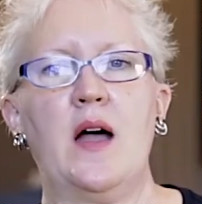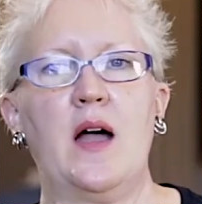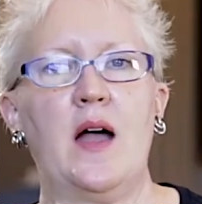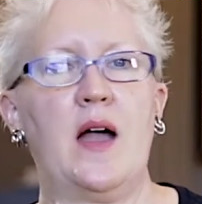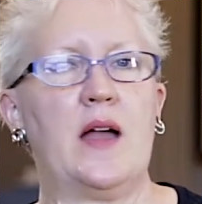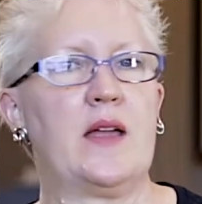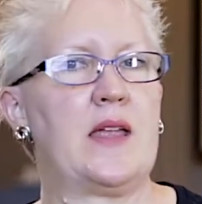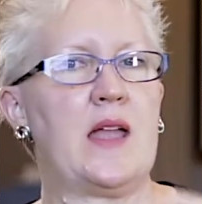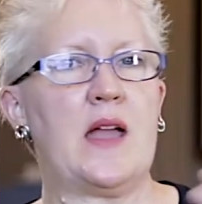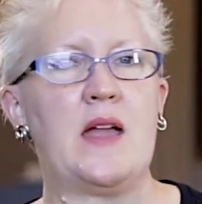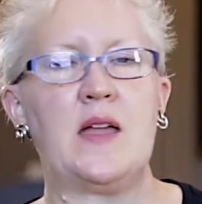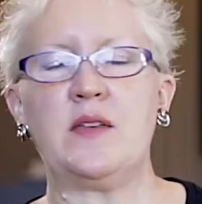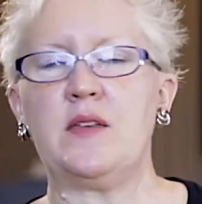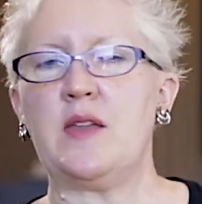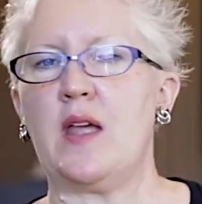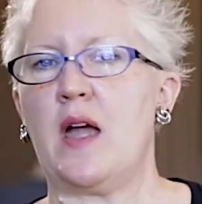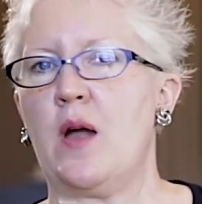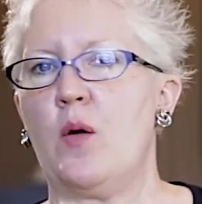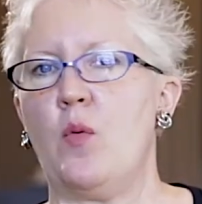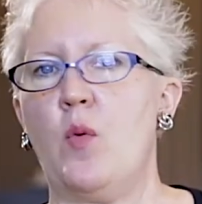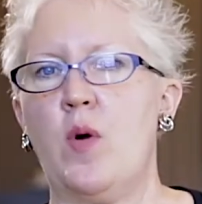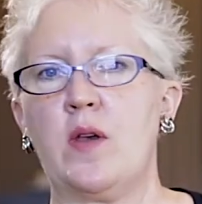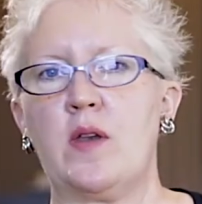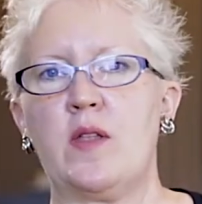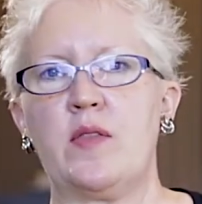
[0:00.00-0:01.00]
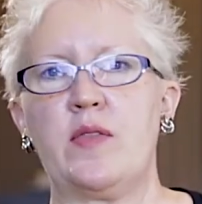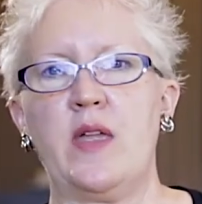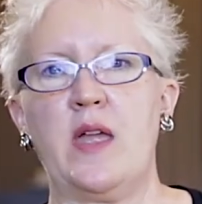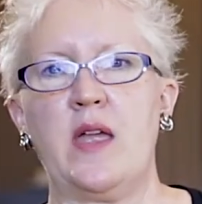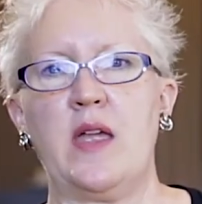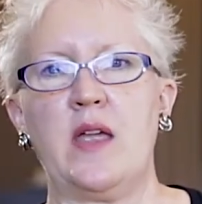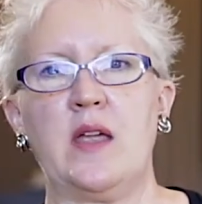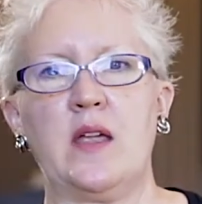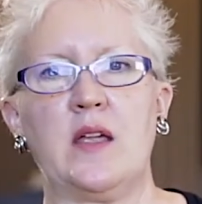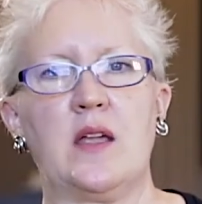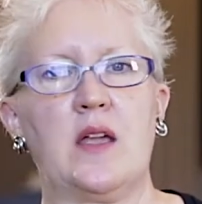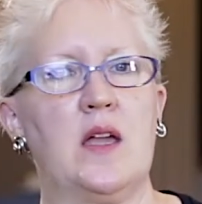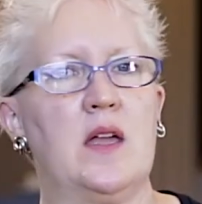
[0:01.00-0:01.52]
Again, I want to
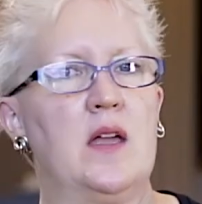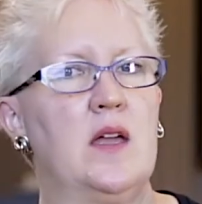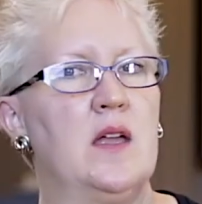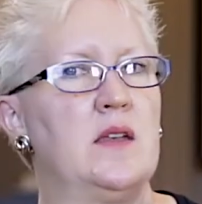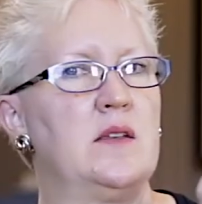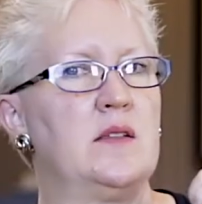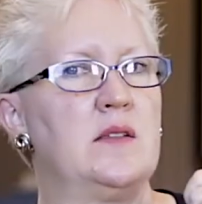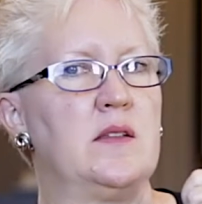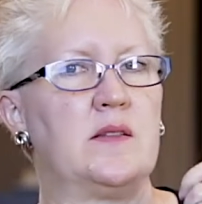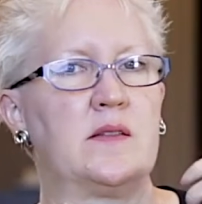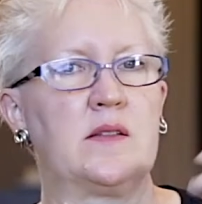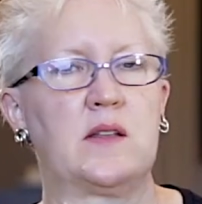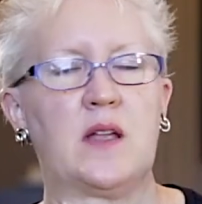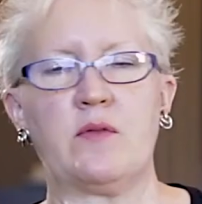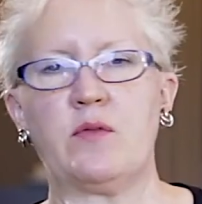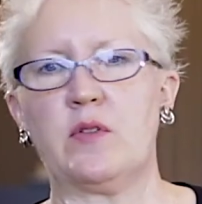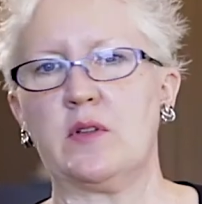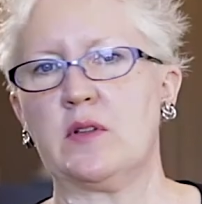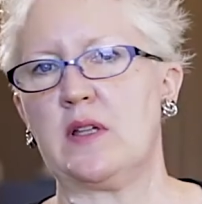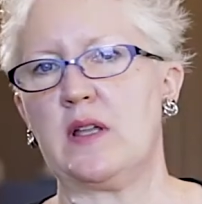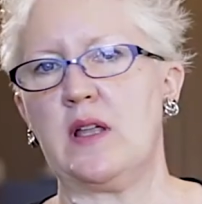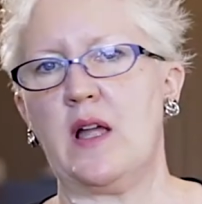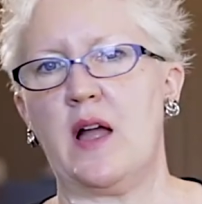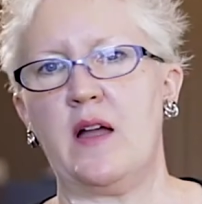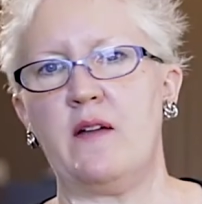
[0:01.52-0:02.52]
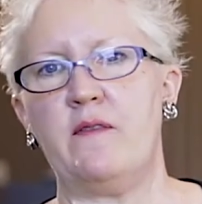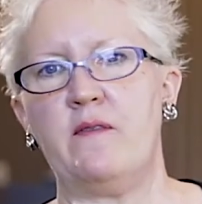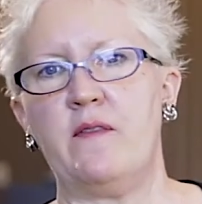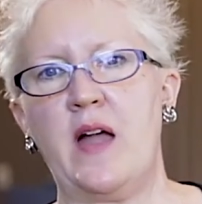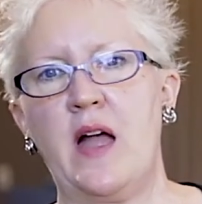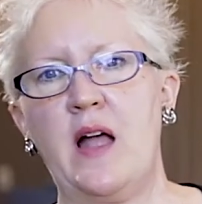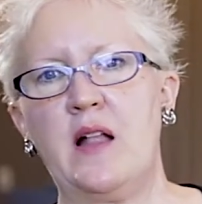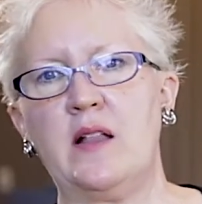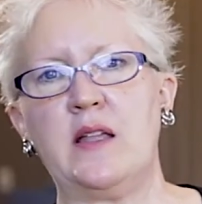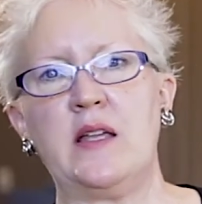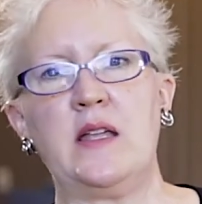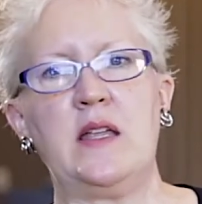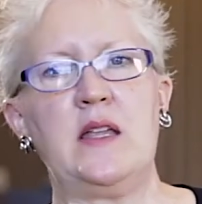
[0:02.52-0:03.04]
thank Discover Lehigh
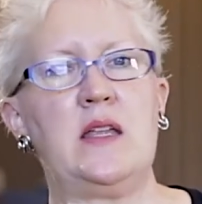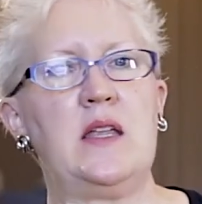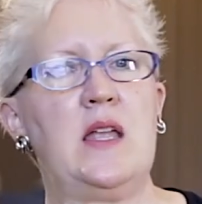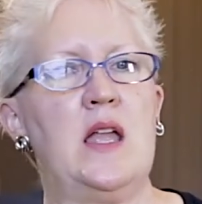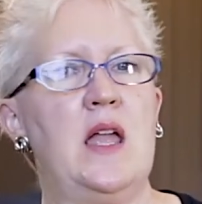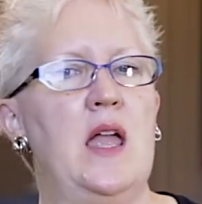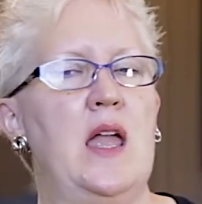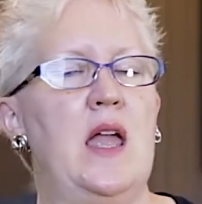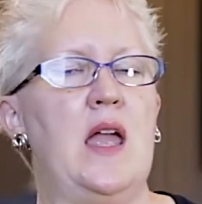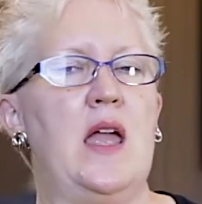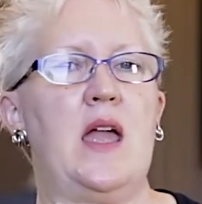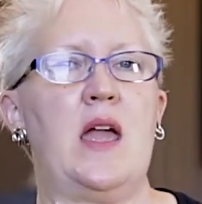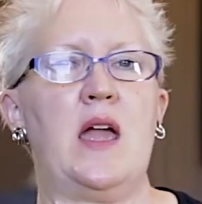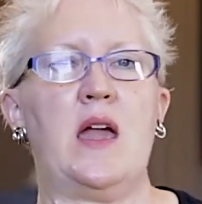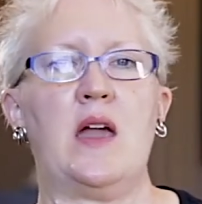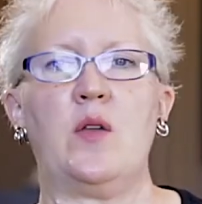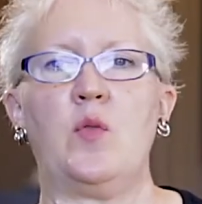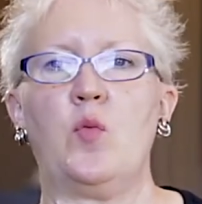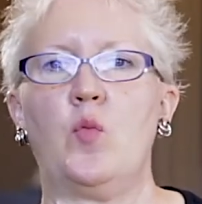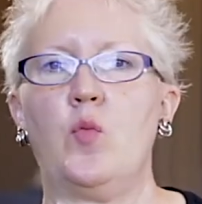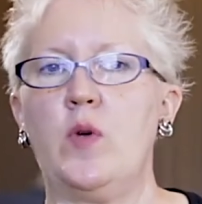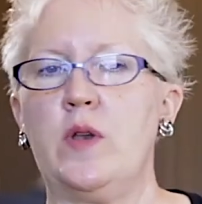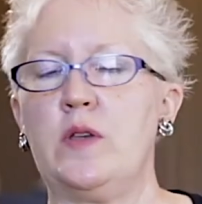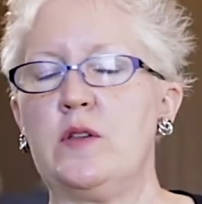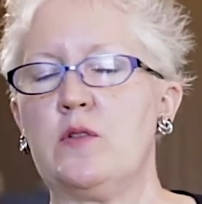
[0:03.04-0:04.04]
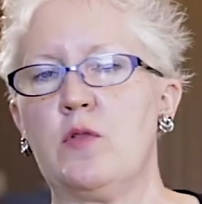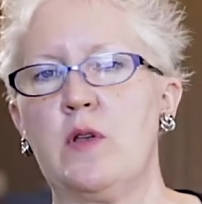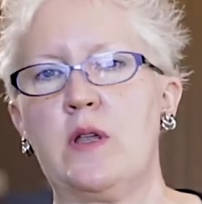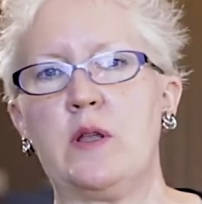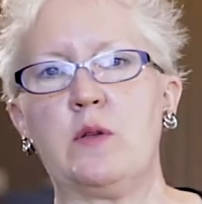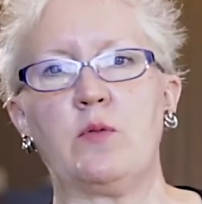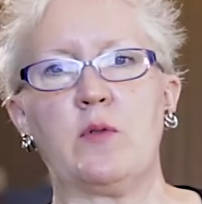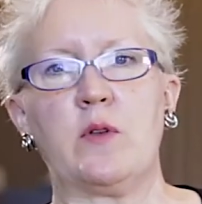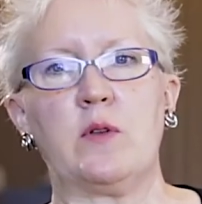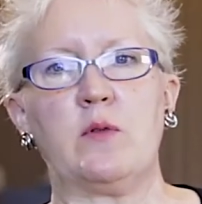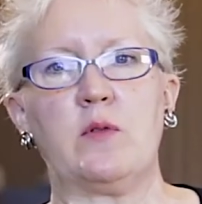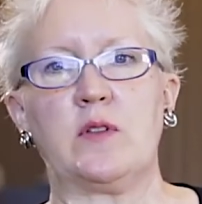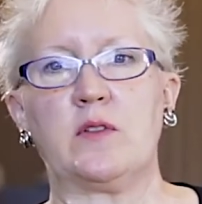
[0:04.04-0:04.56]
Valley and Wind Creek
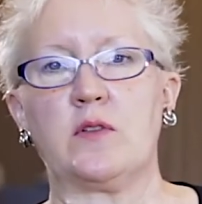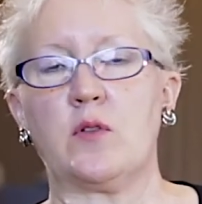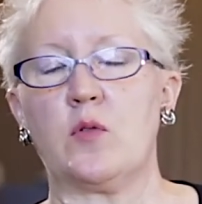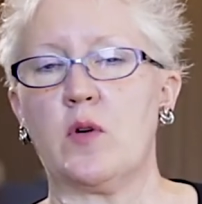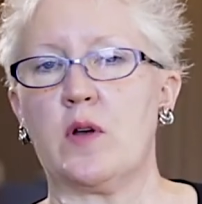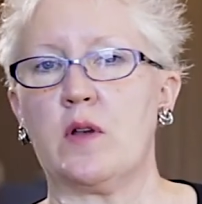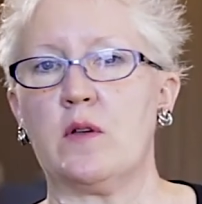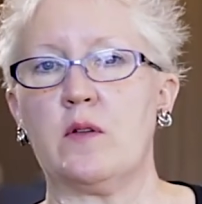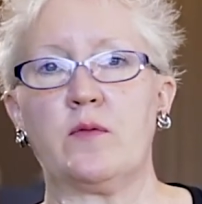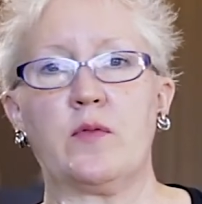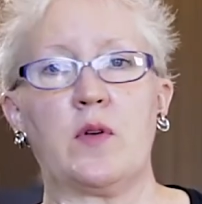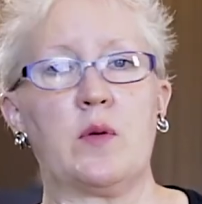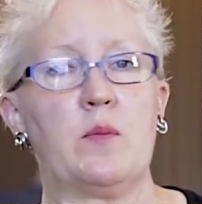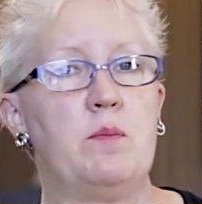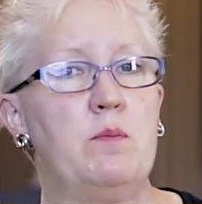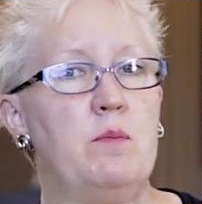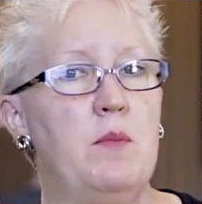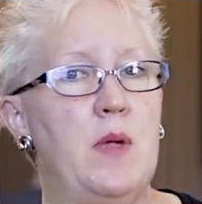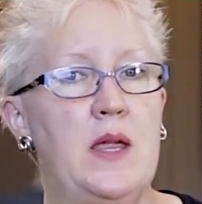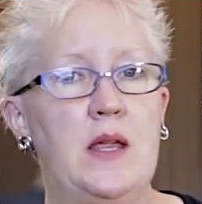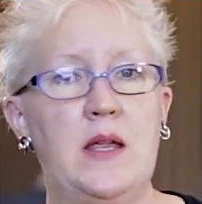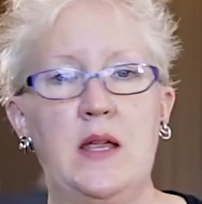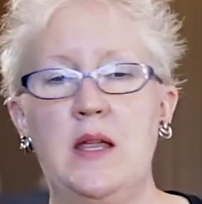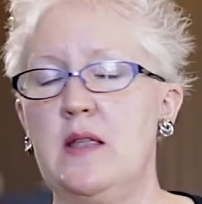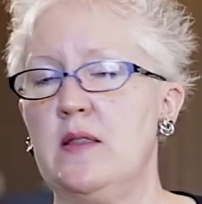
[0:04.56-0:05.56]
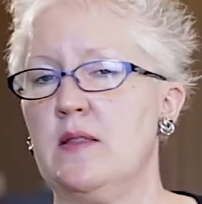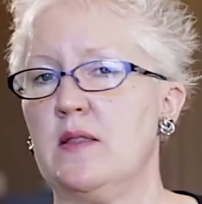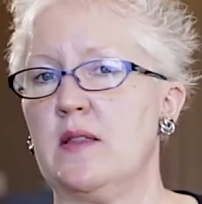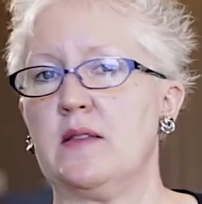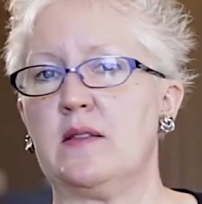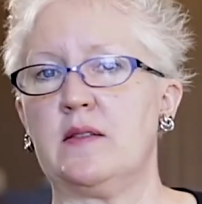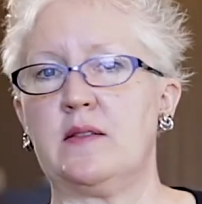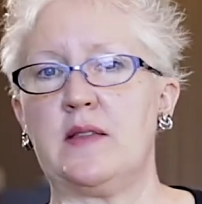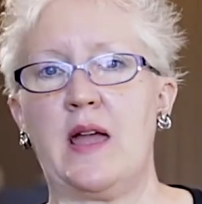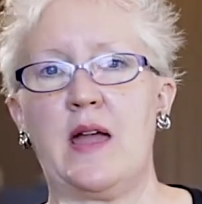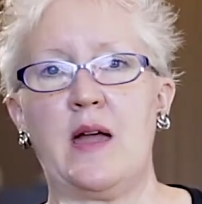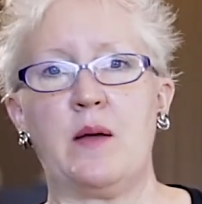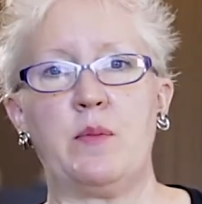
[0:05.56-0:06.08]
Resort for making
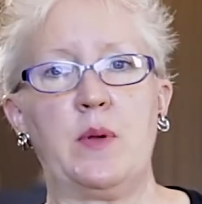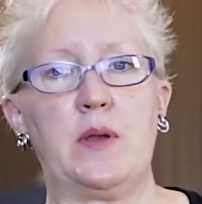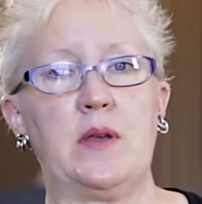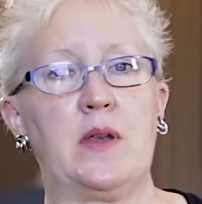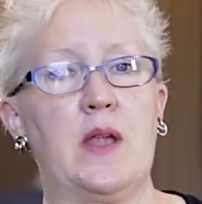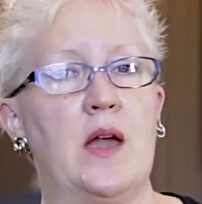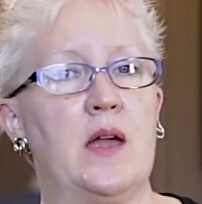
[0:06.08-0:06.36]
this happen.